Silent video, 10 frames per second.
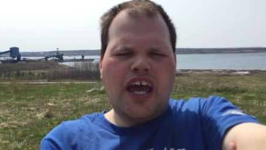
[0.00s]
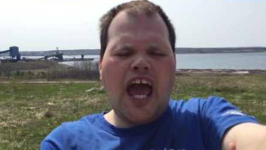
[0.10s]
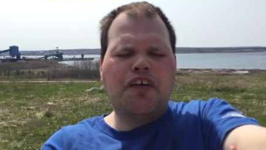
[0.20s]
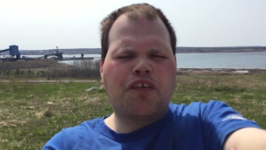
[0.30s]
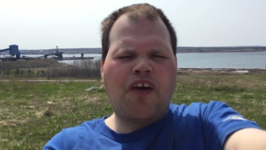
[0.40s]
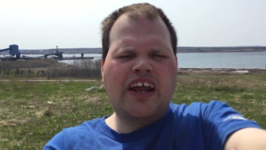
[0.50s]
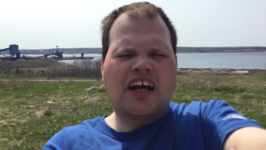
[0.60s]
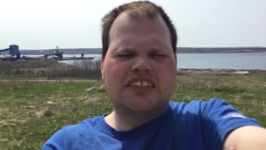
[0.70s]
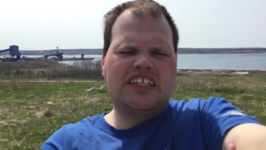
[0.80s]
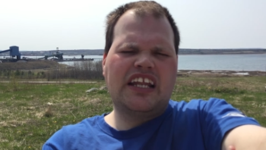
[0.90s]
Heavy rain
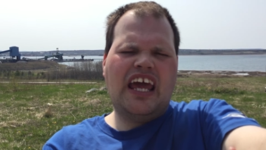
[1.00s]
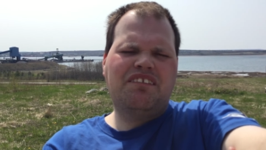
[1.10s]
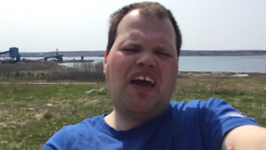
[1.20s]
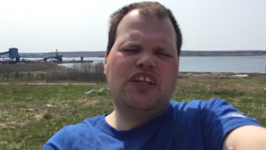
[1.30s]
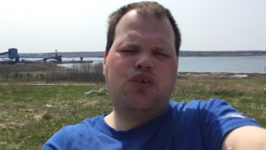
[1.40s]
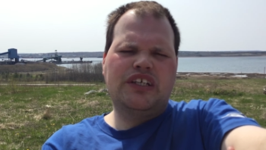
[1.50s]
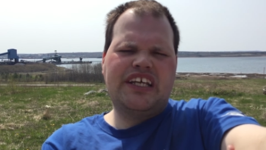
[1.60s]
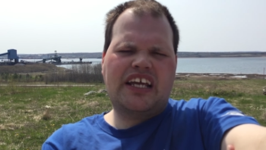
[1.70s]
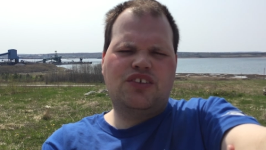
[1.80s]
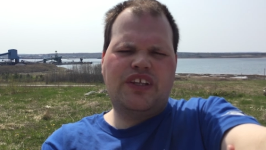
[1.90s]
on Sunday, May
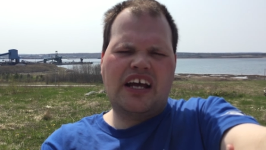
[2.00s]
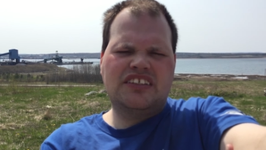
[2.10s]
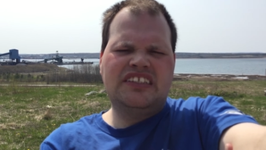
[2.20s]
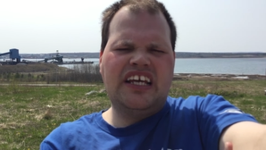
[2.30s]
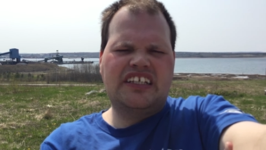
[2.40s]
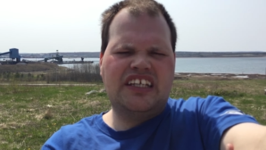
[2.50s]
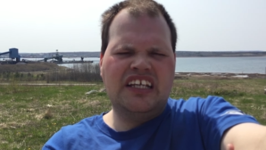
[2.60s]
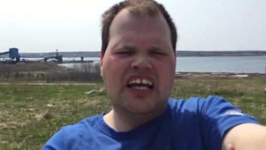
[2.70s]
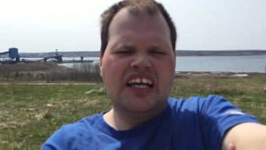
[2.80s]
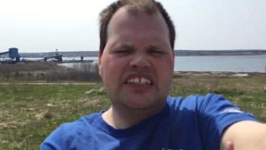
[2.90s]
22nd,
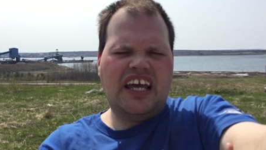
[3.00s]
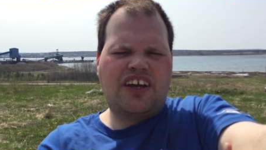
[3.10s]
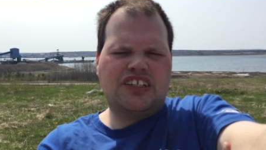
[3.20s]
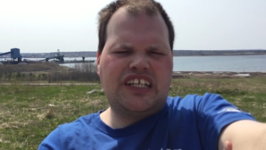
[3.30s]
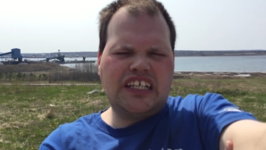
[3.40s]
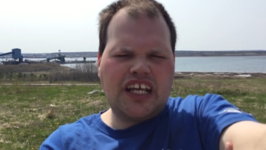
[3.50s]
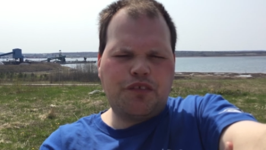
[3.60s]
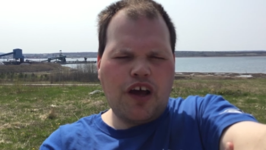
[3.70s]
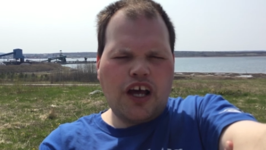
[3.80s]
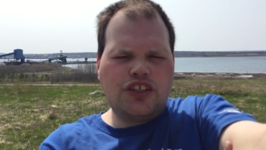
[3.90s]
2016. Take care, stay
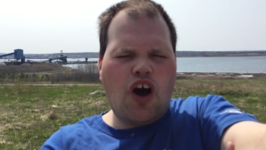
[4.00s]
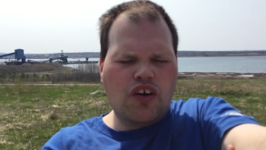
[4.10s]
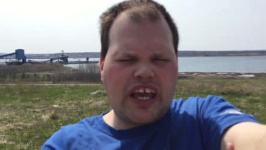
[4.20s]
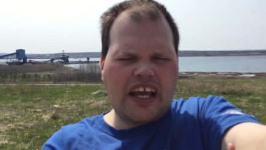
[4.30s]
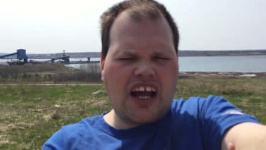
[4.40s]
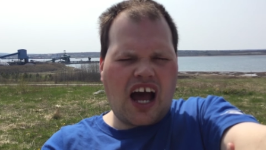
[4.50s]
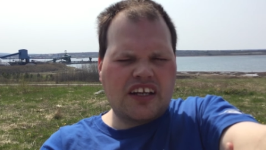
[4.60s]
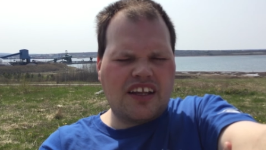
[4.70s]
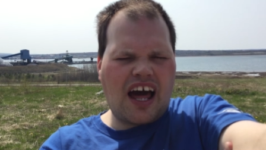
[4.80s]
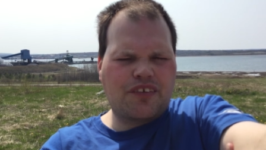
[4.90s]
safe. Don't get caught
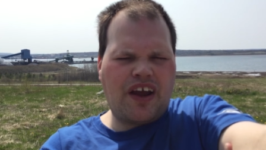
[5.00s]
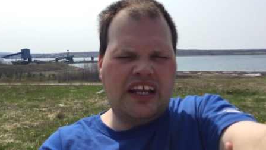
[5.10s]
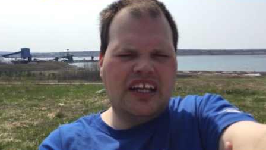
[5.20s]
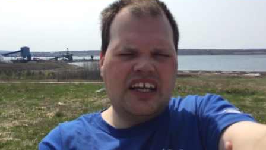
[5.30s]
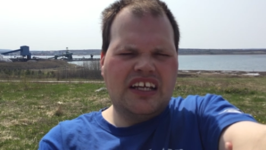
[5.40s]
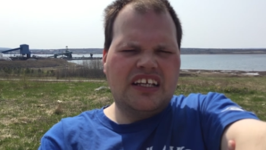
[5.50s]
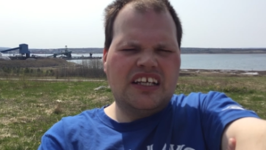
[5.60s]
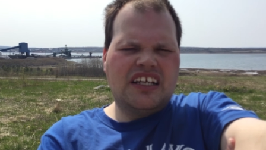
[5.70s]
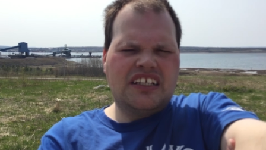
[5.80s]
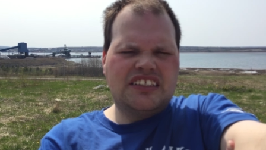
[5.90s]
in a lot of rain.
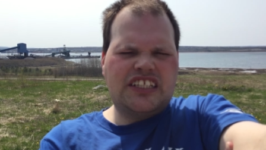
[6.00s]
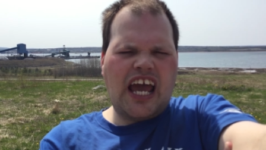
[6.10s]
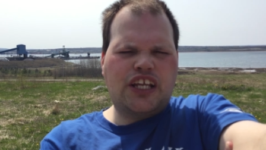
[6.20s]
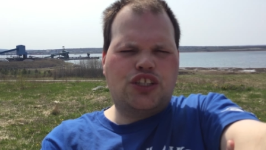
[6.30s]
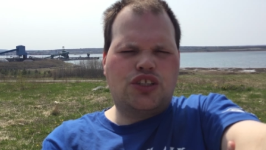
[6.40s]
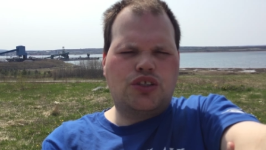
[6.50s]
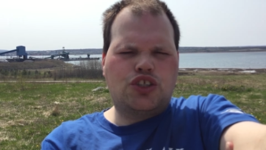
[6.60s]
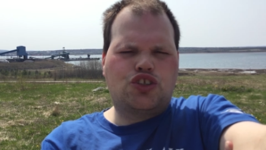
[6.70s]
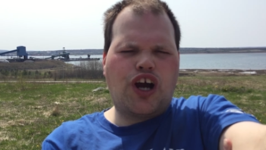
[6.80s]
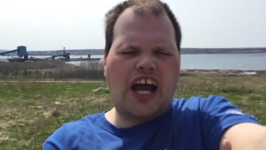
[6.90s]
Stay
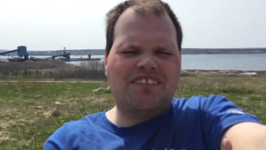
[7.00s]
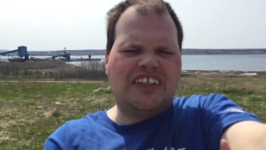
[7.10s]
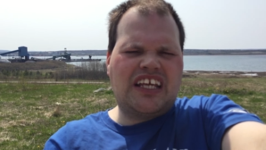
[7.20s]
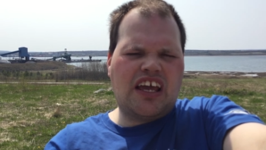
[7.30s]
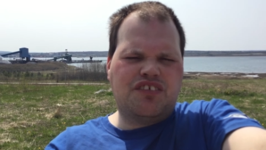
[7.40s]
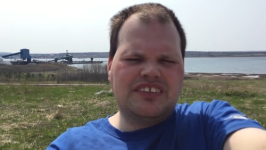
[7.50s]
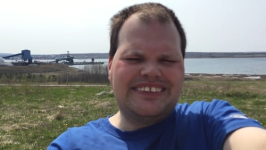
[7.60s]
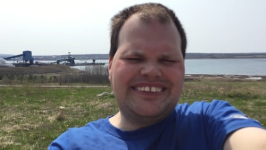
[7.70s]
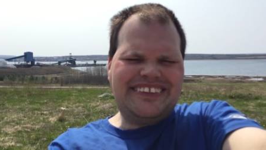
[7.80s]
dry, be safe.